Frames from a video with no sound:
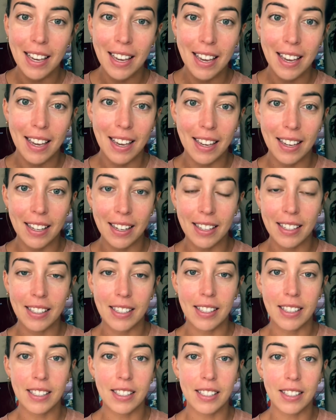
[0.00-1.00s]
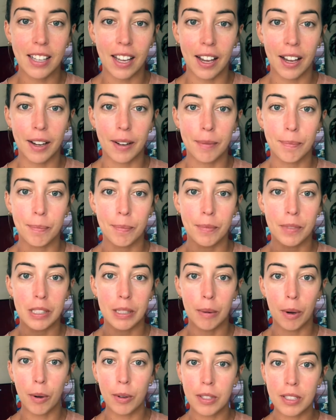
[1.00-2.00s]
It is
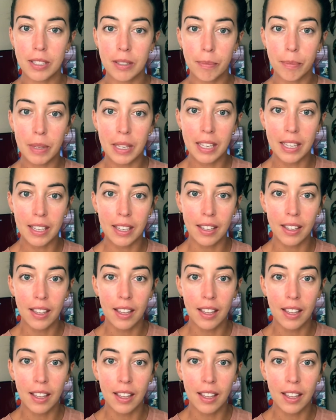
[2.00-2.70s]
supposed to be